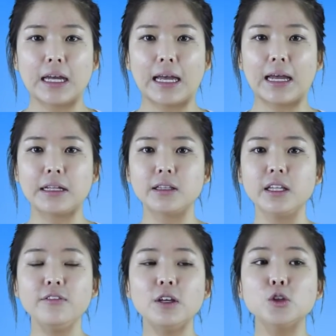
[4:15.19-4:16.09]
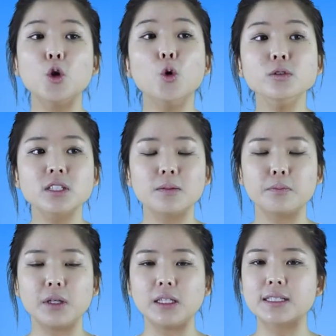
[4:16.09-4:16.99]
And leaving no tip
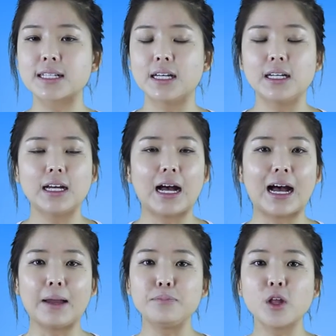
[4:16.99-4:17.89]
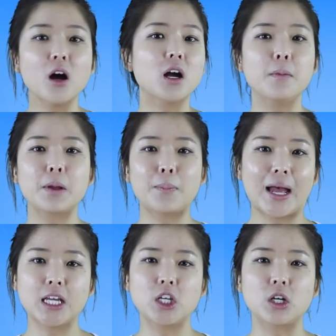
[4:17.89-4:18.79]
means, I'm not coming
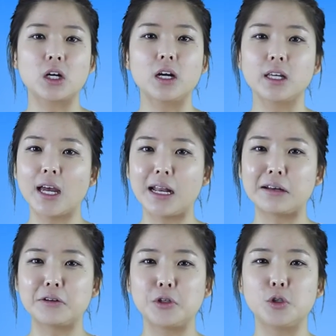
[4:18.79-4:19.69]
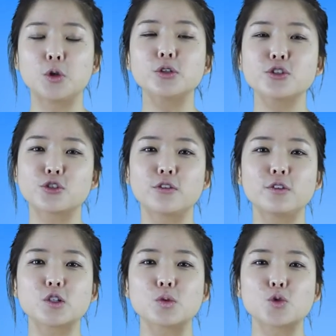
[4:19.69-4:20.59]
back here again. Your
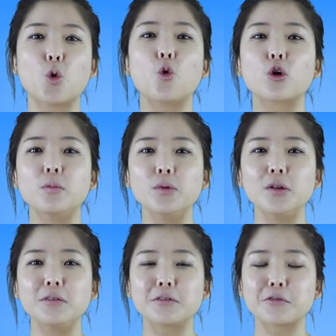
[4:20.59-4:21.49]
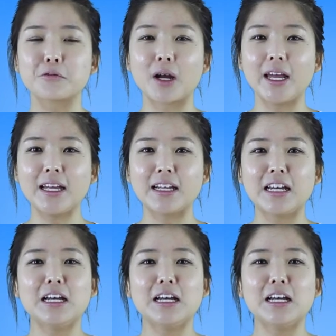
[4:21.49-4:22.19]
service was horrible, right?